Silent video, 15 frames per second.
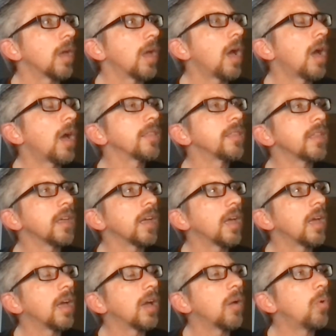
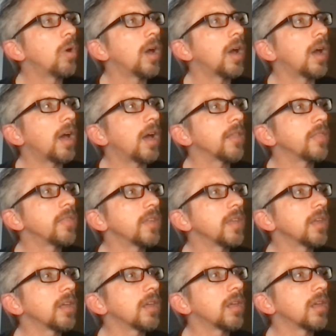I
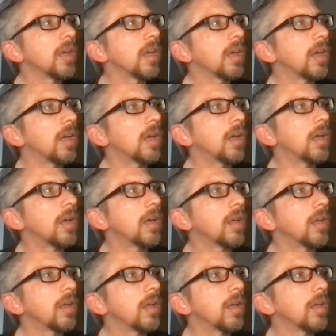think
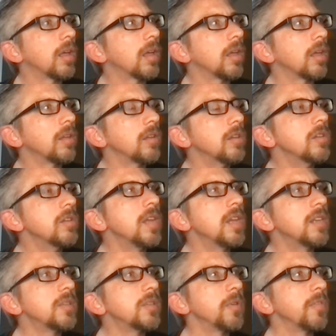you
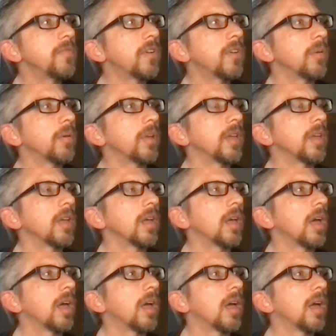need to be following
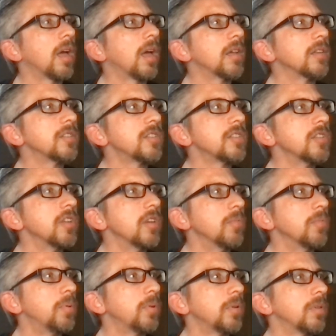
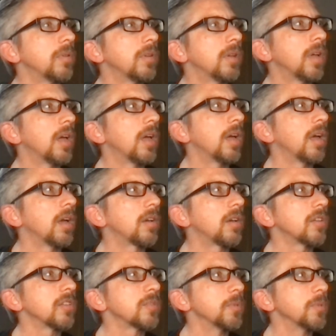Snoop,
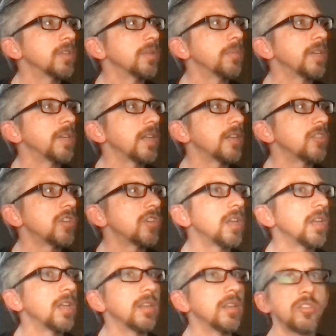Cosmo de
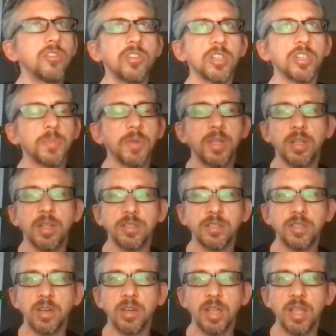Medici, just because
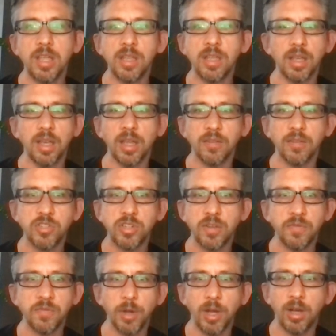he can kind of
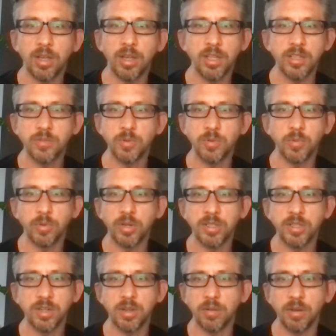shift markets with what
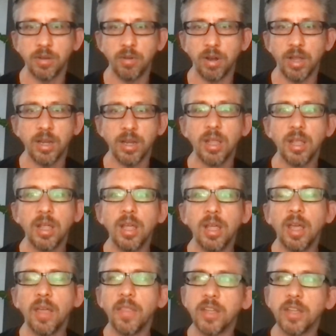he's doing, right?
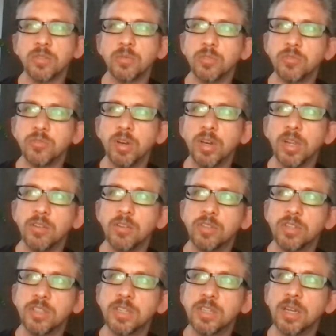And that's always really
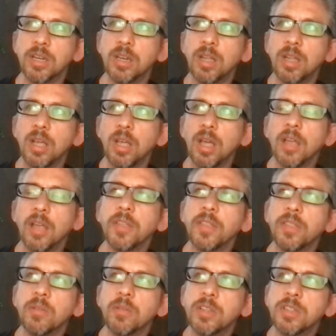interesting. I think
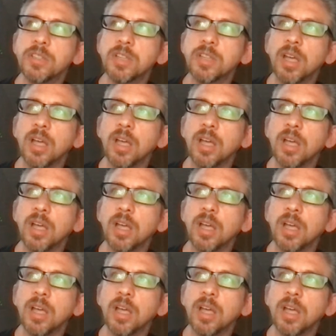there is